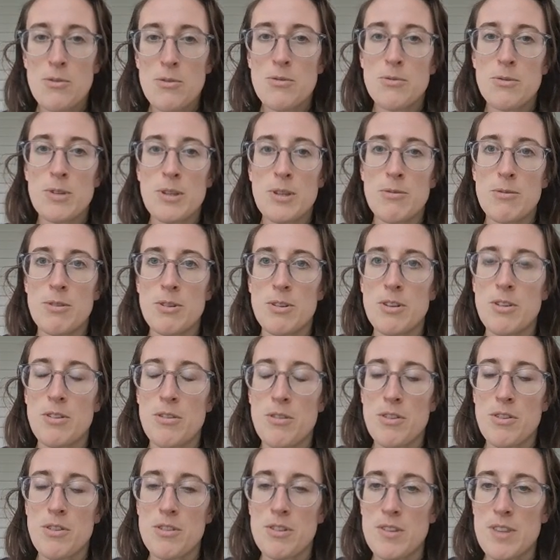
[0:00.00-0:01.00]
we will go
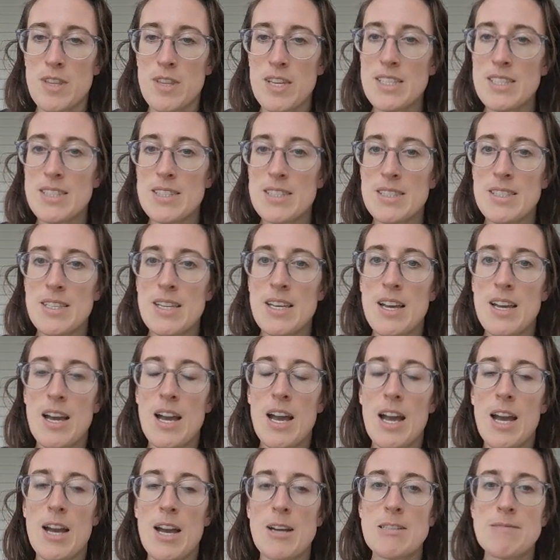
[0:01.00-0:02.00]
through this.
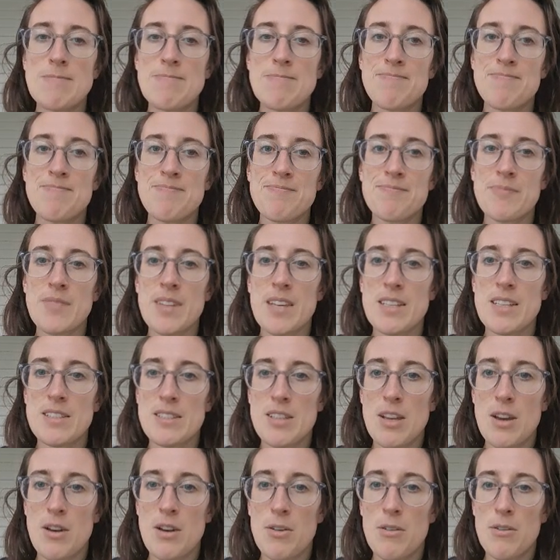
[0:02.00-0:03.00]

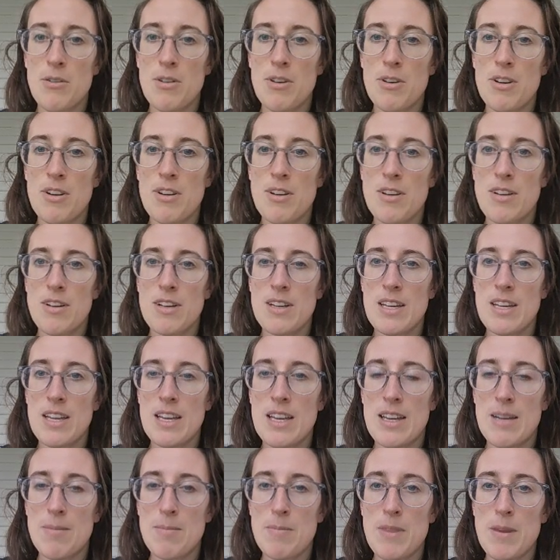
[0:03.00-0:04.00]
So
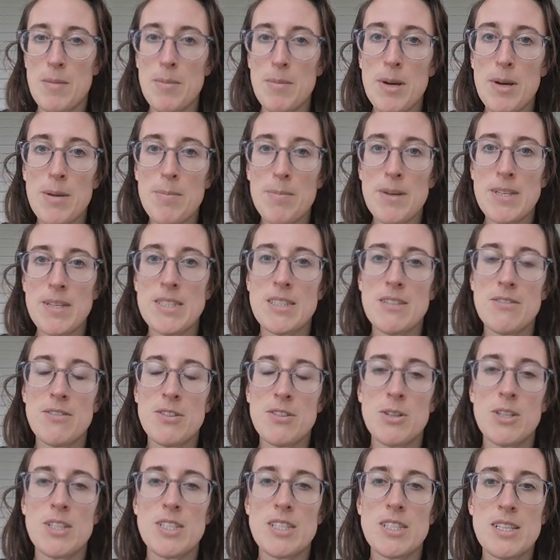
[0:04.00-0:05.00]
the purpose, of
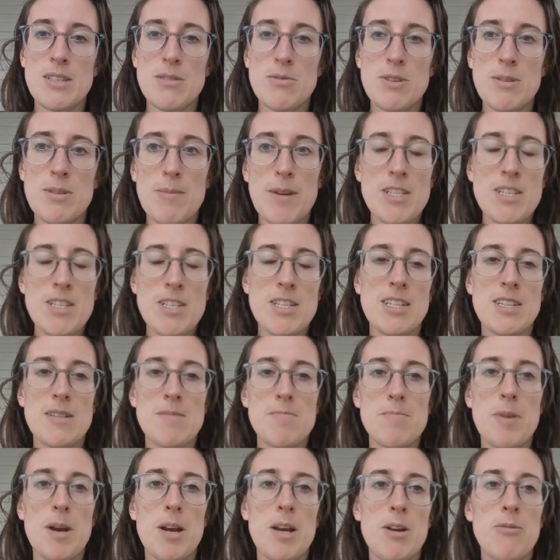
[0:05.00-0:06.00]
course, as we mentioned
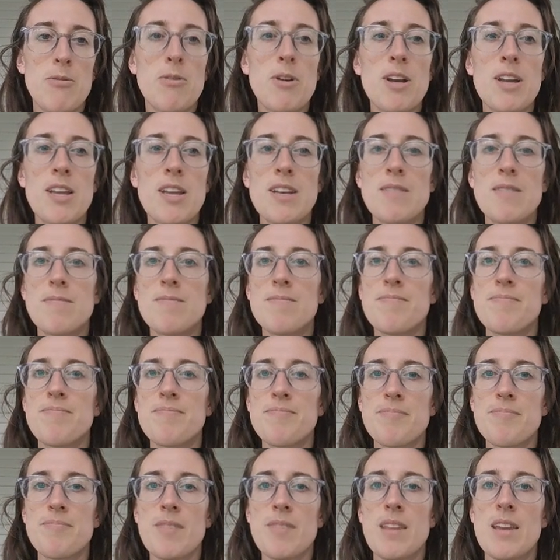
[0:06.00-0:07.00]
in part 1,
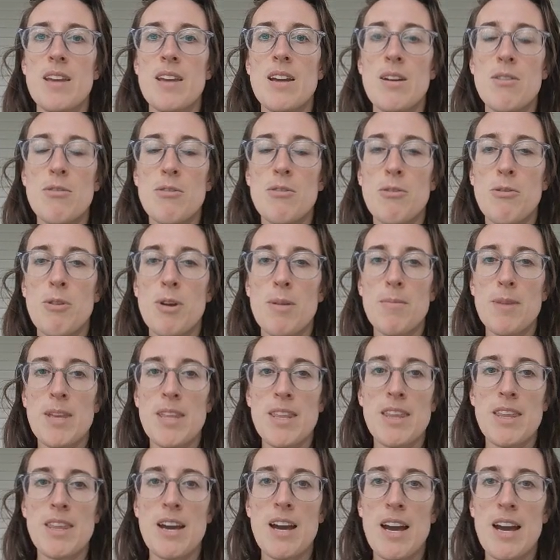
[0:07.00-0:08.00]
we want to be
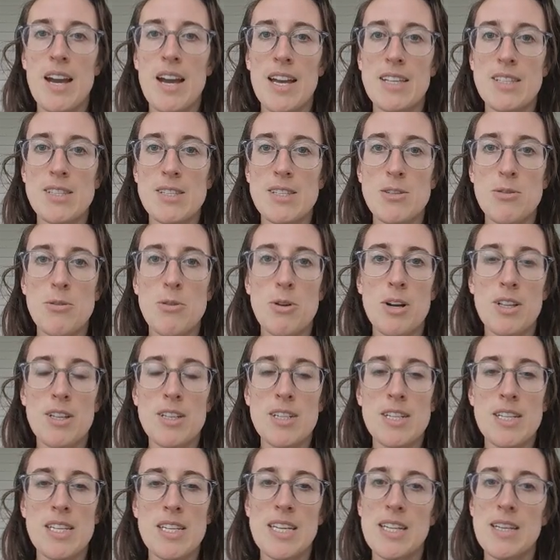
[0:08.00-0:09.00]
the highest
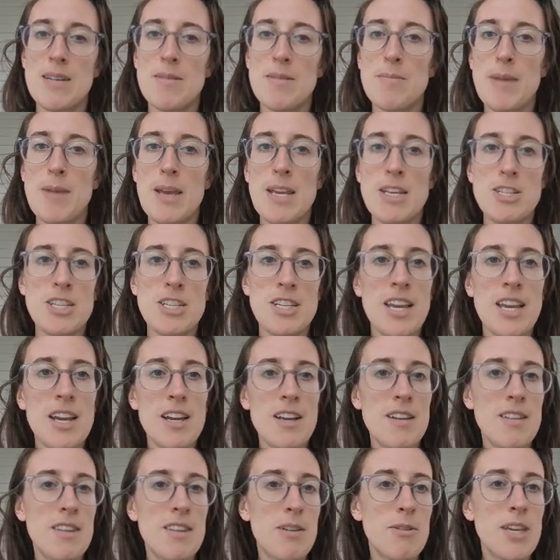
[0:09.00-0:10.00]
quality patient
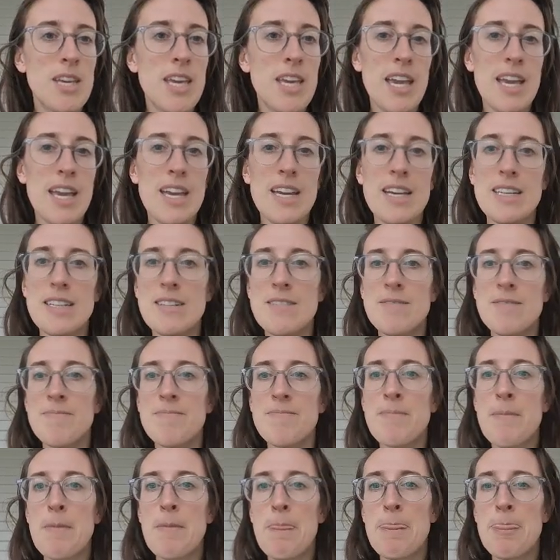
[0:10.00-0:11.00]
care that we can.
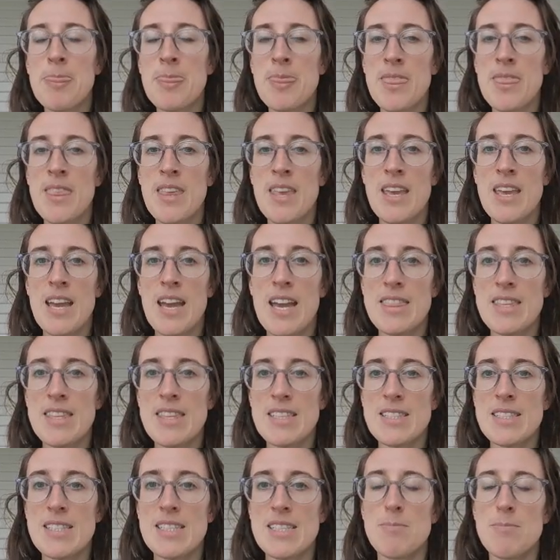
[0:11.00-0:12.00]
And
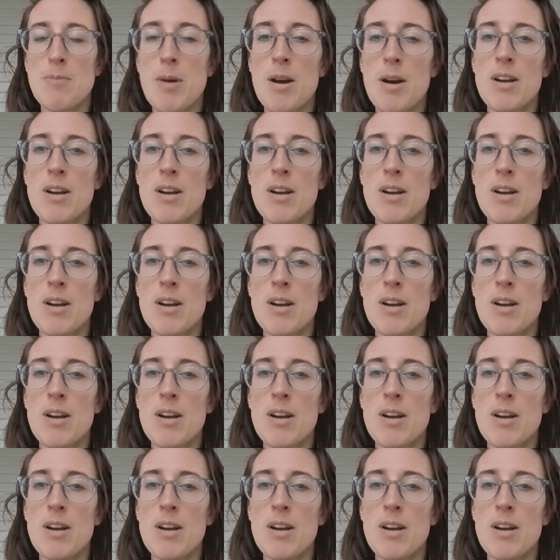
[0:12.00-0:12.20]
this is